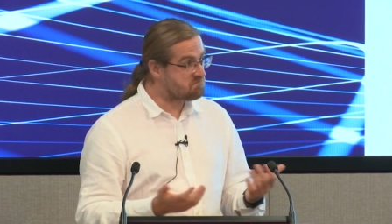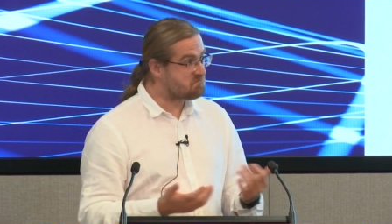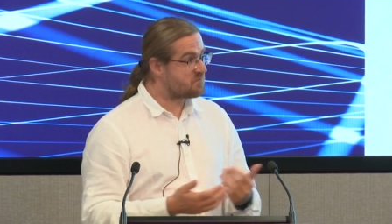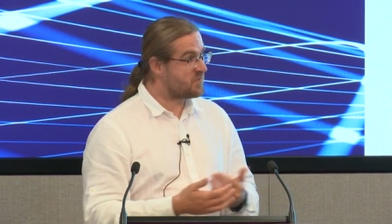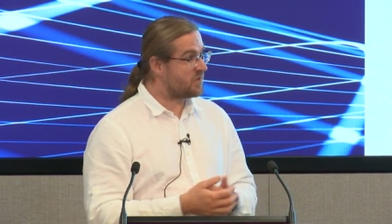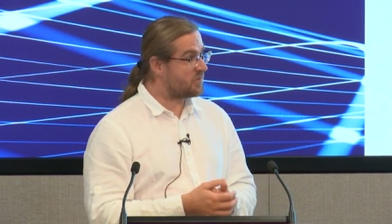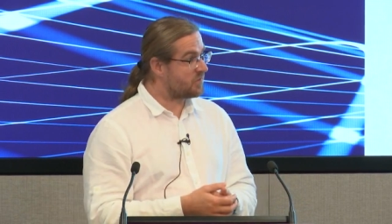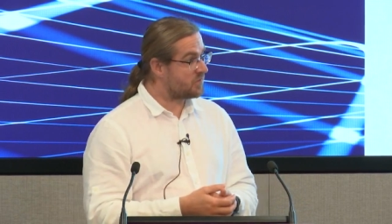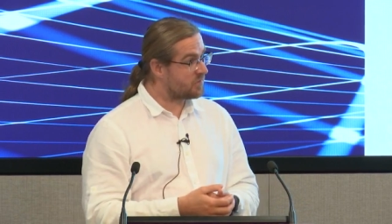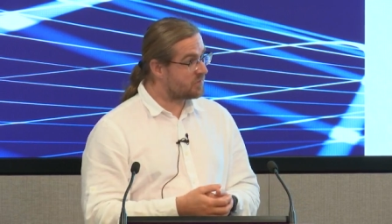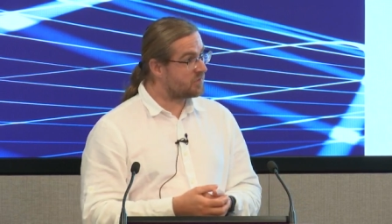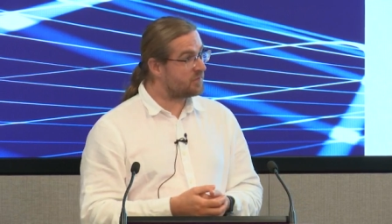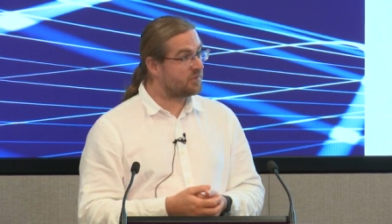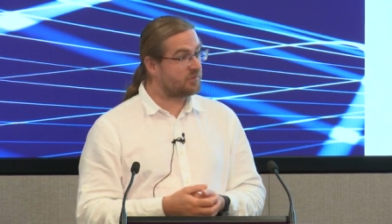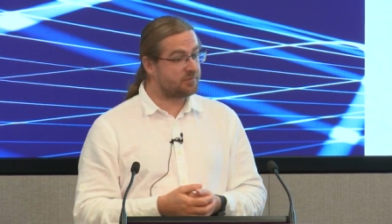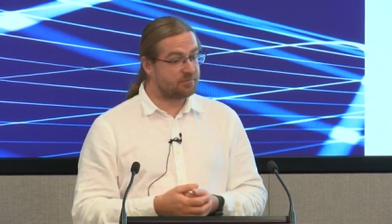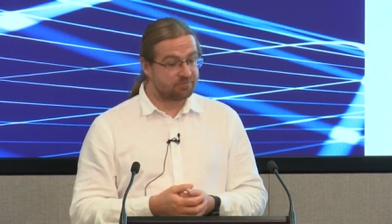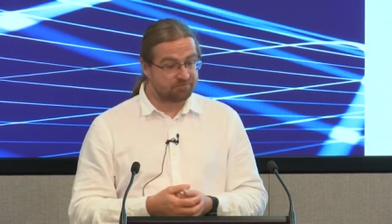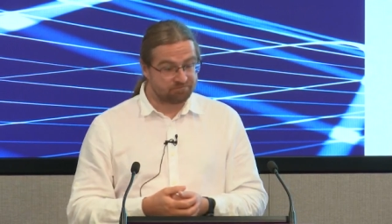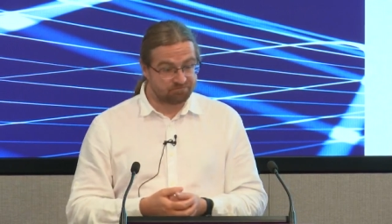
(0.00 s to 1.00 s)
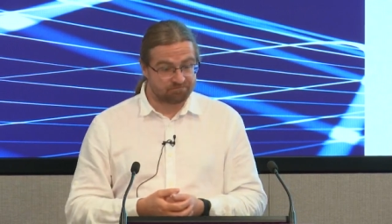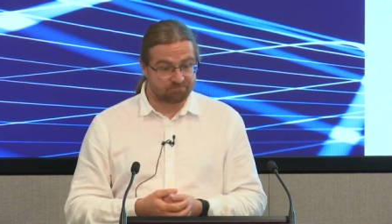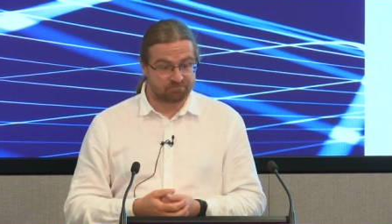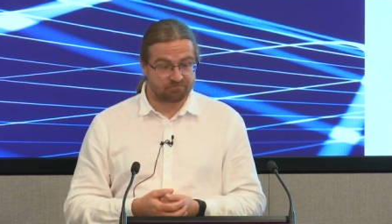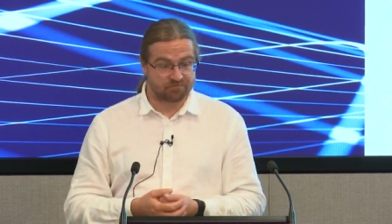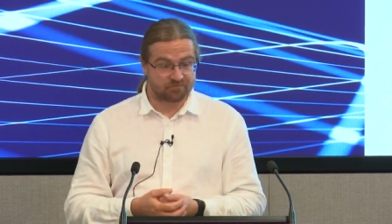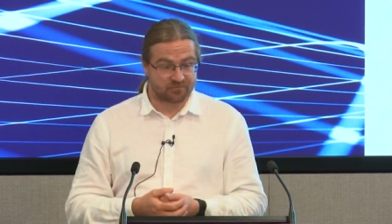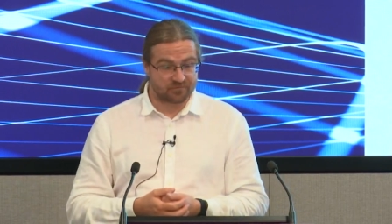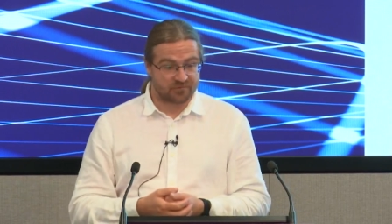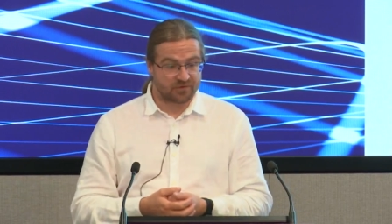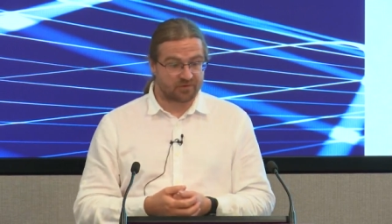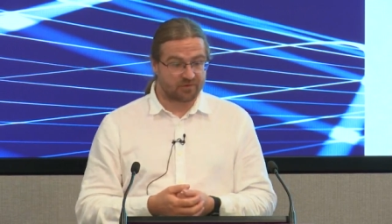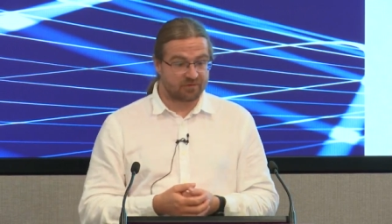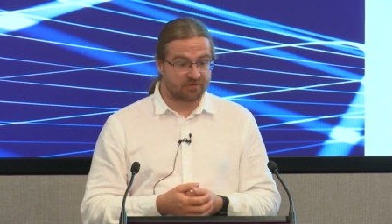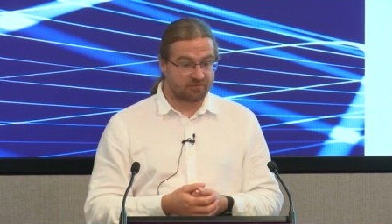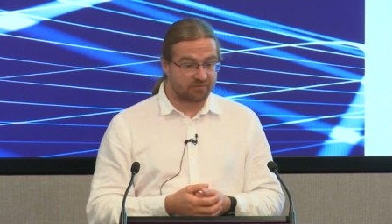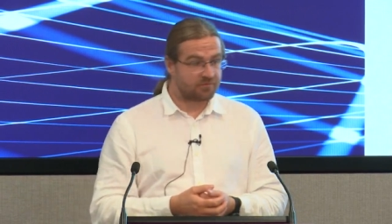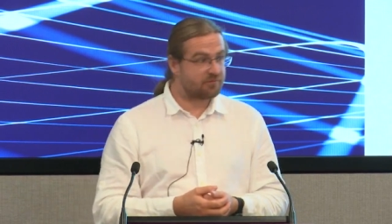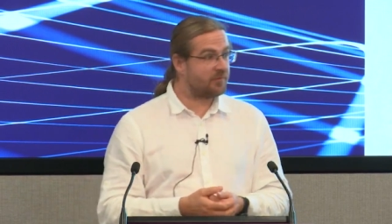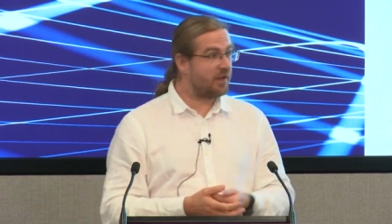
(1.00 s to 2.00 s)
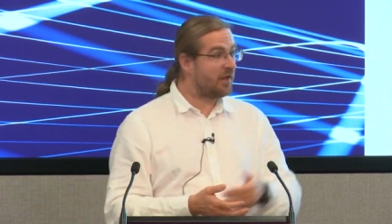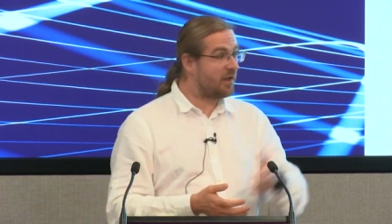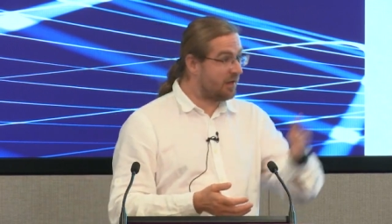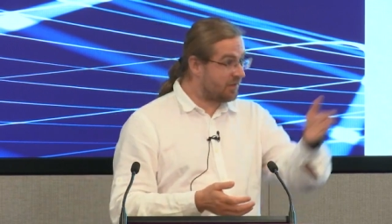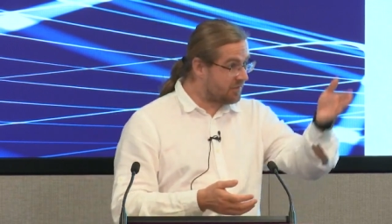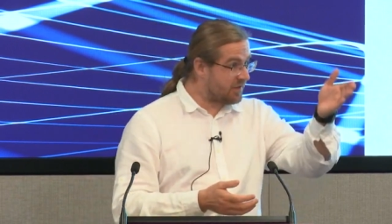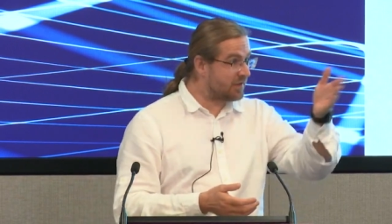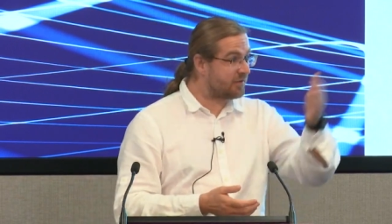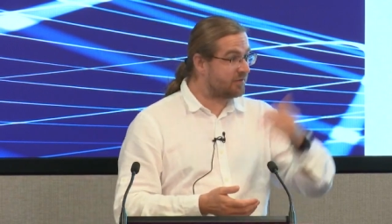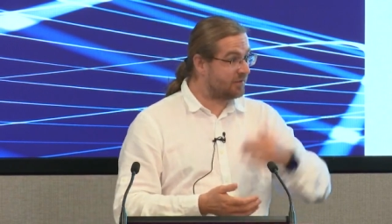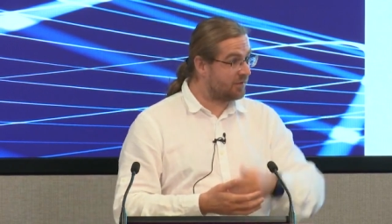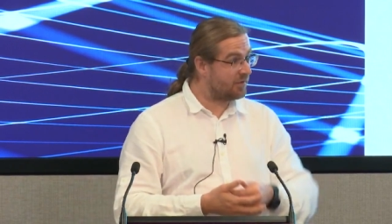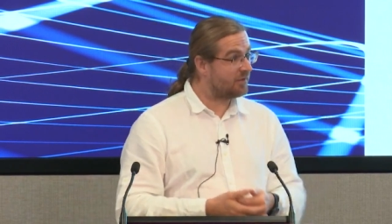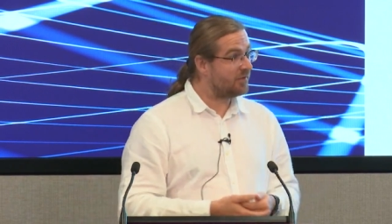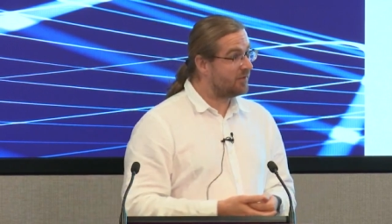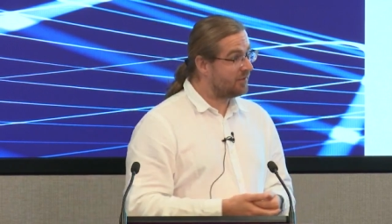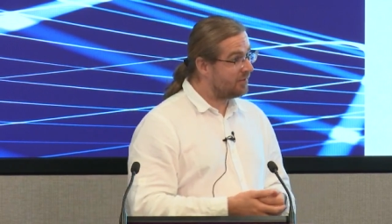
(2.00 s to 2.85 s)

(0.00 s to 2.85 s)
That is, um, yeah, exactly.